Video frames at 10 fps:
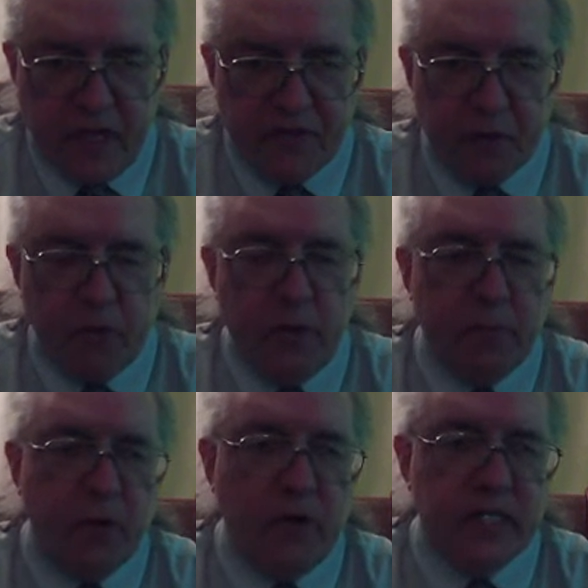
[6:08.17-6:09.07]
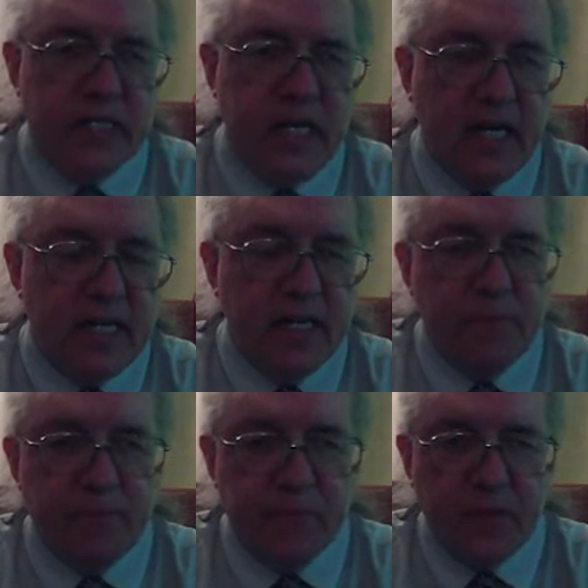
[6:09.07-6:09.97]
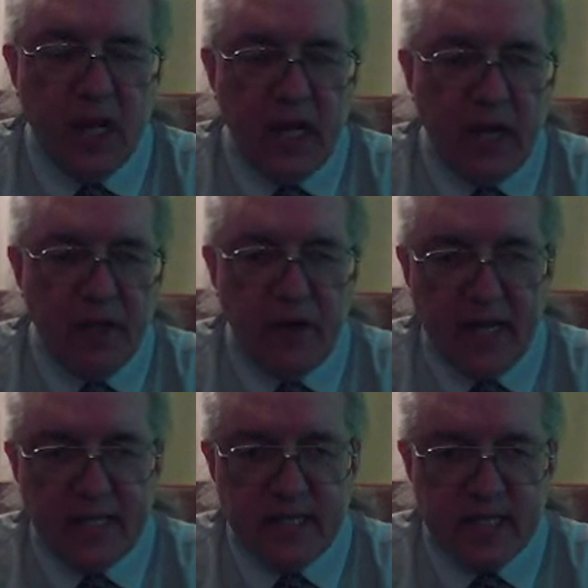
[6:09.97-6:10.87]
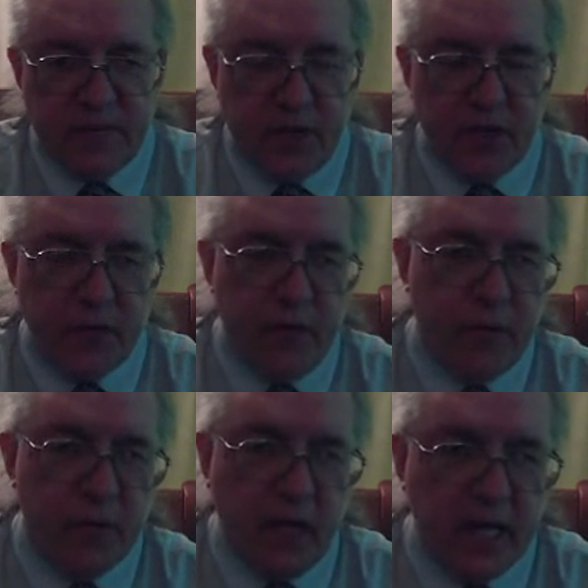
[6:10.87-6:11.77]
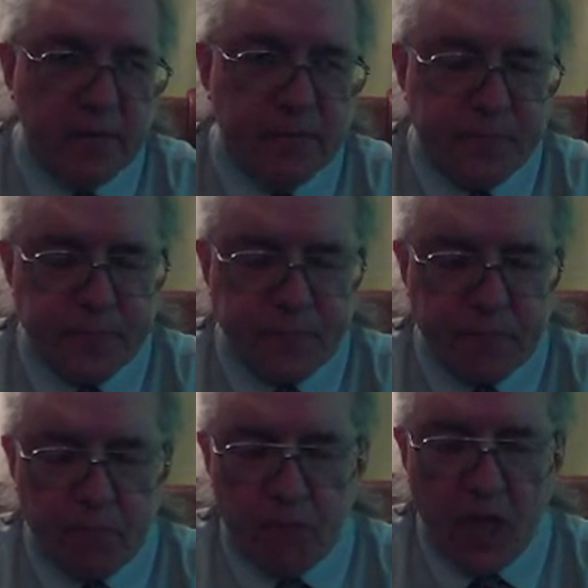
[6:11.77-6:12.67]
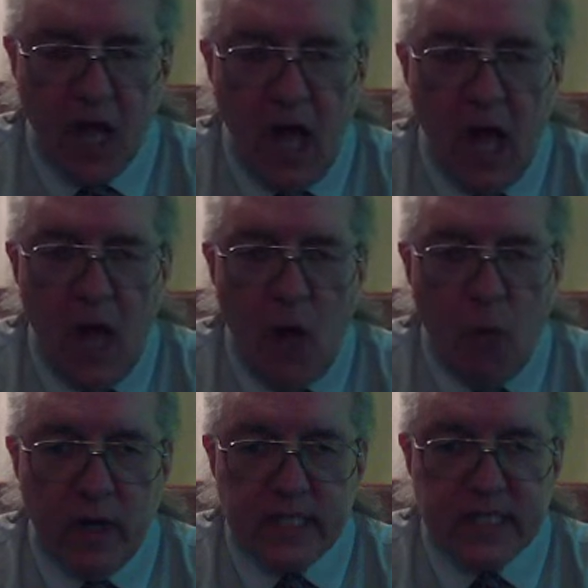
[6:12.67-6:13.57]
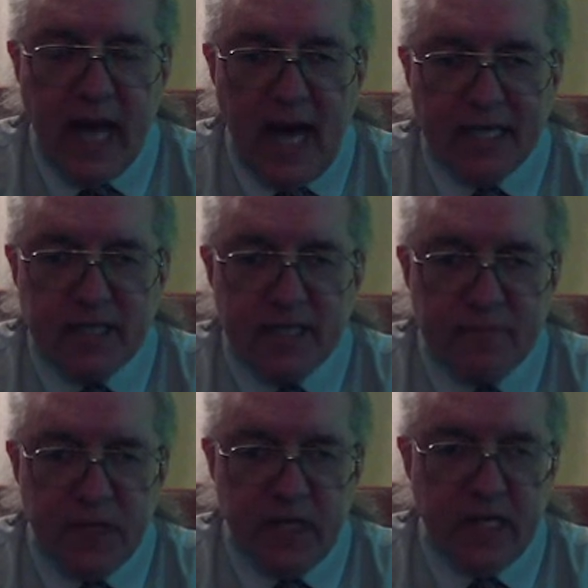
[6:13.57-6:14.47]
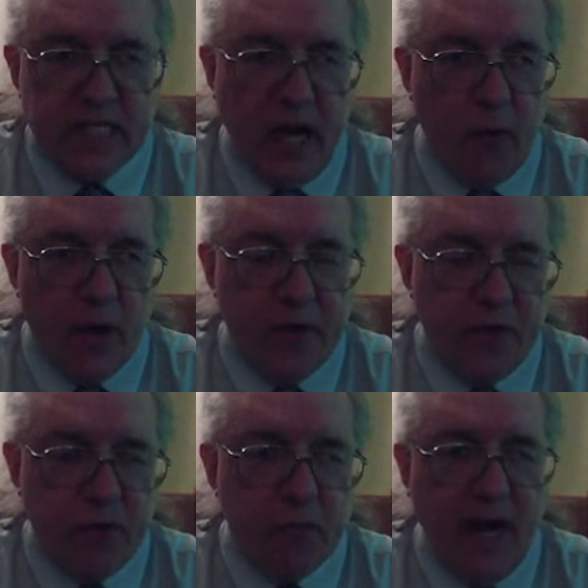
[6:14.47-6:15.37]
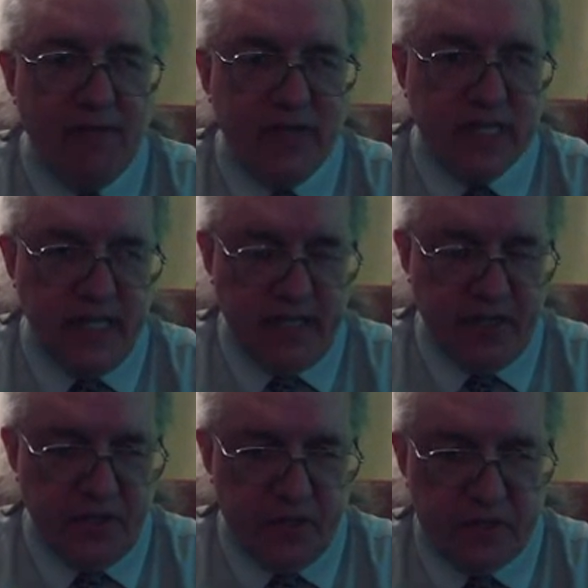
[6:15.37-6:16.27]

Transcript: Supreme Court said in their 1973 ruling was that it is a right to privacy issue.